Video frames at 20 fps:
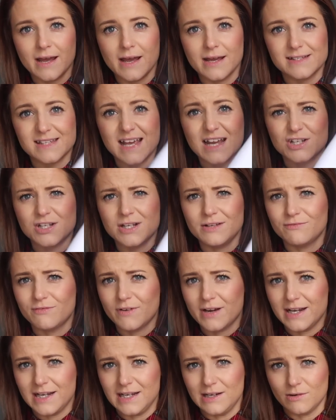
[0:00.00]
It's actually
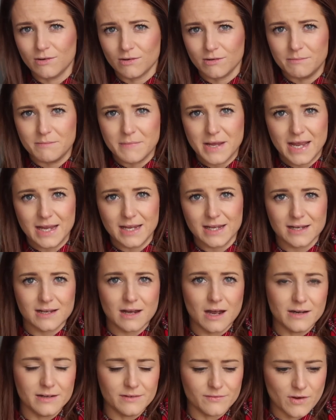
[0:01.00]
really long on me. It
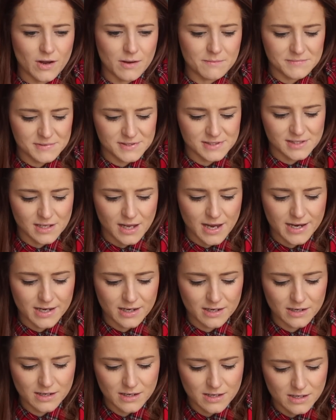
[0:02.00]
kind of comes
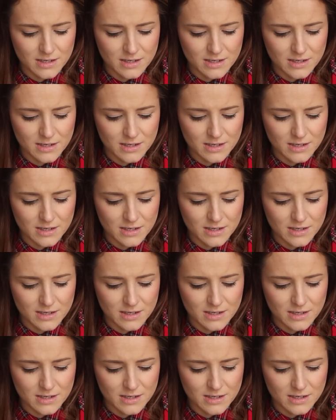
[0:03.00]
like